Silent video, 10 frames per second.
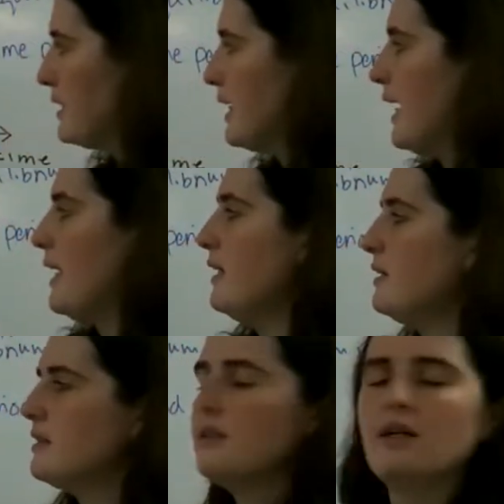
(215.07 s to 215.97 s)
it
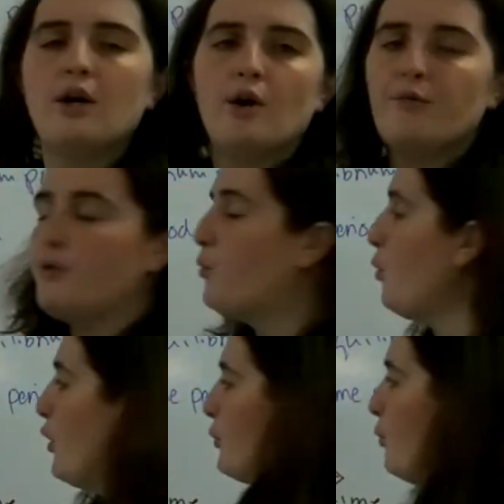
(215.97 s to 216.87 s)
takes for
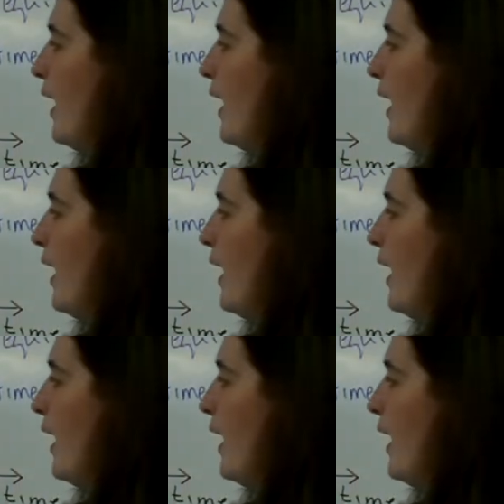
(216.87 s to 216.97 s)
one